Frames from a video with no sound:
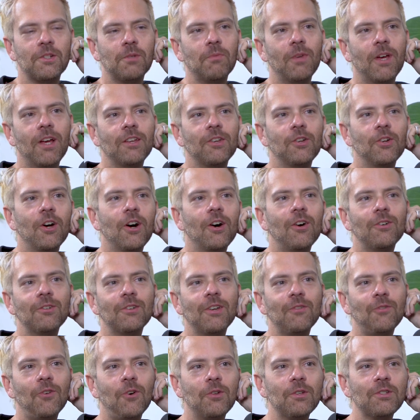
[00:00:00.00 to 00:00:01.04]
a demand. You know,
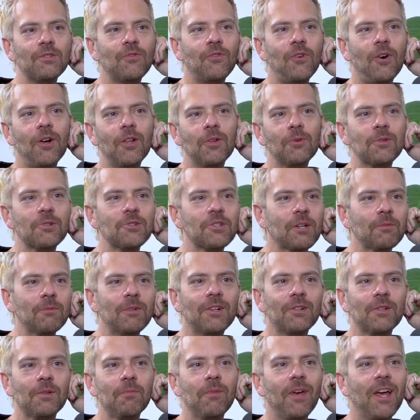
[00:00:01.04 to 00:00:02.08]
you have all these followers. You come in
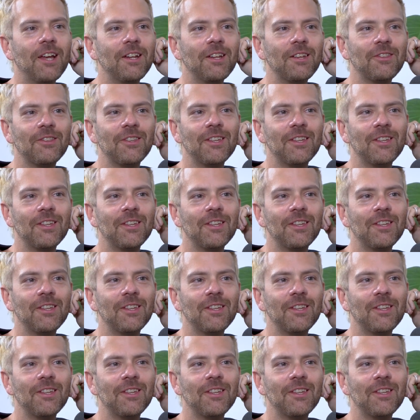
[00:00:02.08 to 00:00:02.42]
here demanding